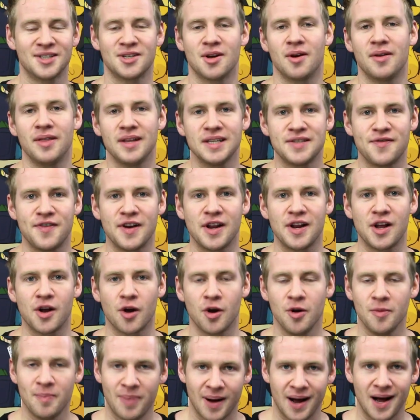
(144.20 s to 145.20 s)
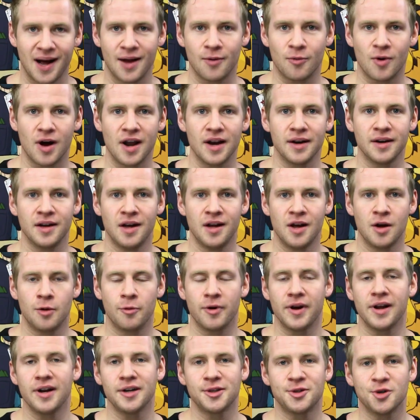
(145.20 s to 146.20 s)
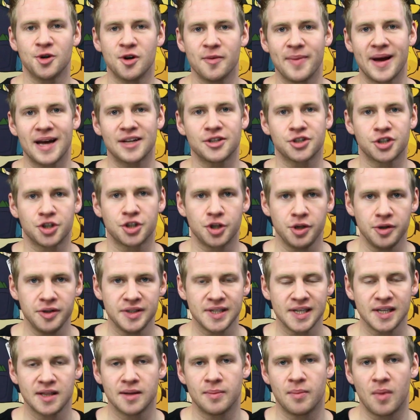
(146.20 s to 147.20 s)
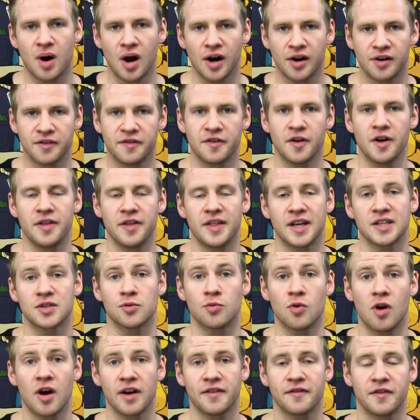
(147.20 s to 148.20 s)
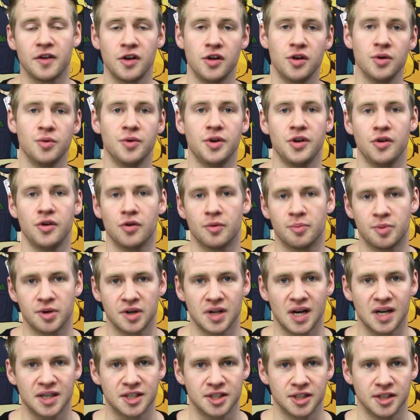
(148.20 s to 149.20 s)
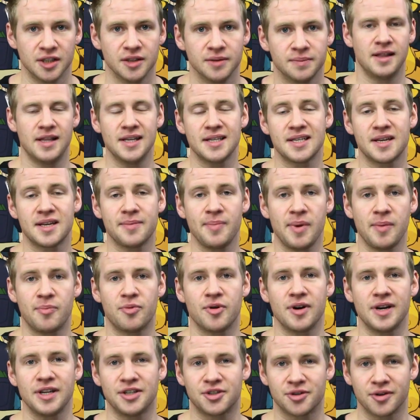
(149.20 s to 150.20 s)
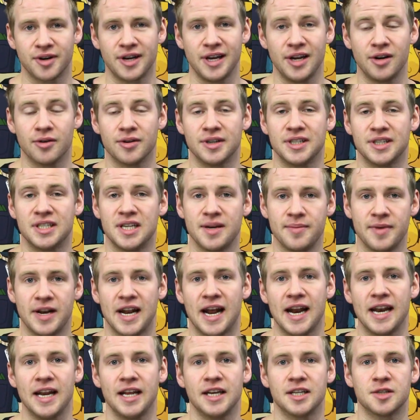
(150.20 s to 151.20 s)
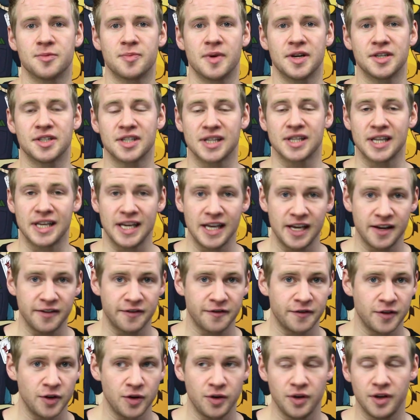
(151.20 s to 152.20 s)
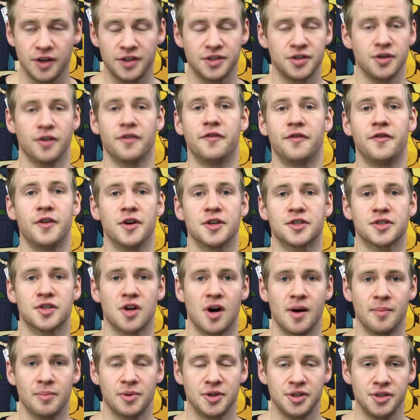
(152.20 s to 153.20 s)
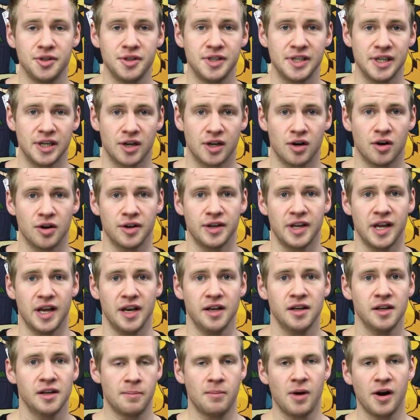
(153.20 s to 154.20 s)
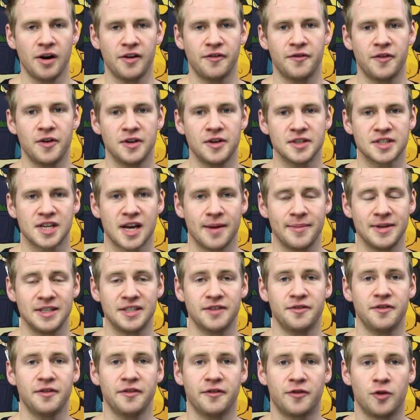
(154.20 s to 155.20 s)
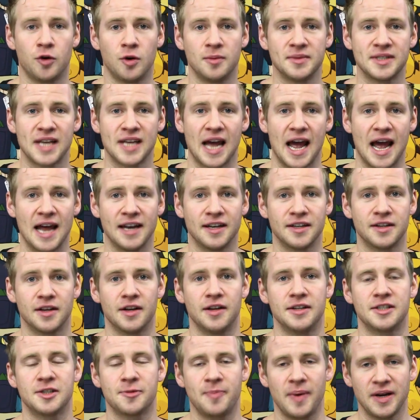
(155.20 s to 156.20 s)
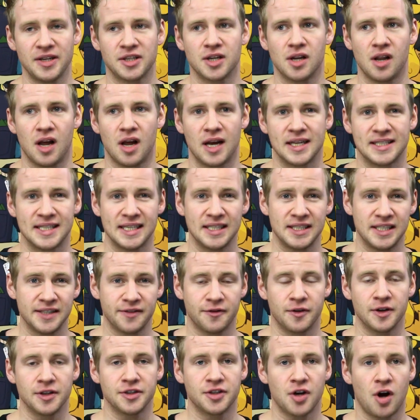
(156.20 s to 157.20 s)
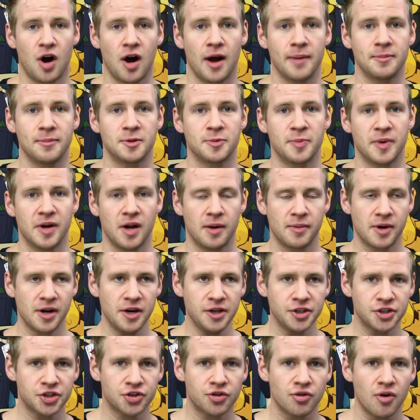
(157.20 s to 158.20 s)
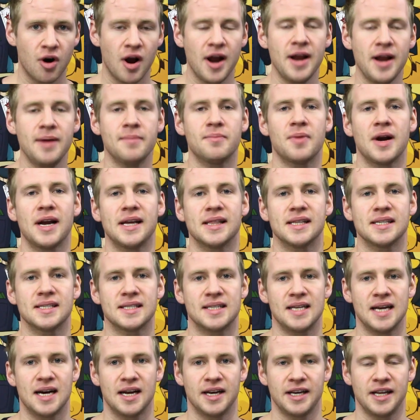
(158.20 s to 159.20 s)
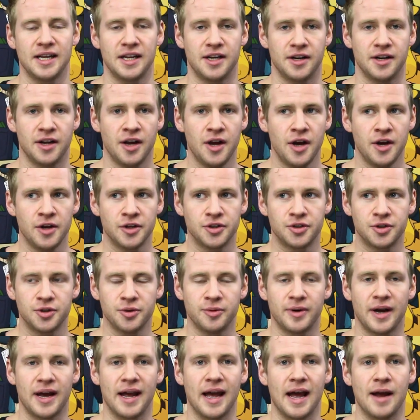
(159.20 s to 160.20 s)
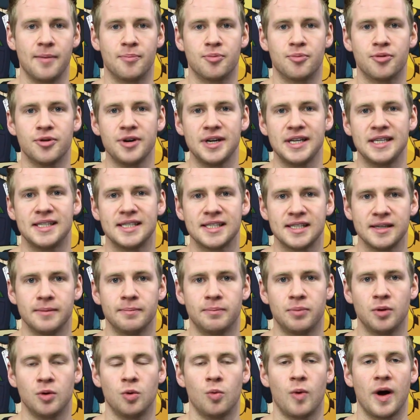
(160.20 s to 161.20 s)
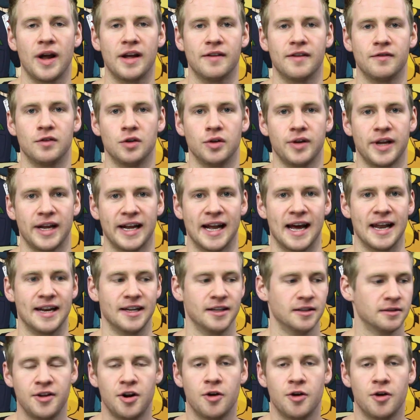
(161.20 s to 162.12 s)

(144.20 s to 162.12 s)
So in this video, part one, we're going to talk about choosing the microphone that's right for you and your production. This can be pretty tricky or intimidating, especially if it's your first time producing content. Microphones come in different forms and specialize in different types, but I'm going to try and break this down into a pretty simple way of looking at it.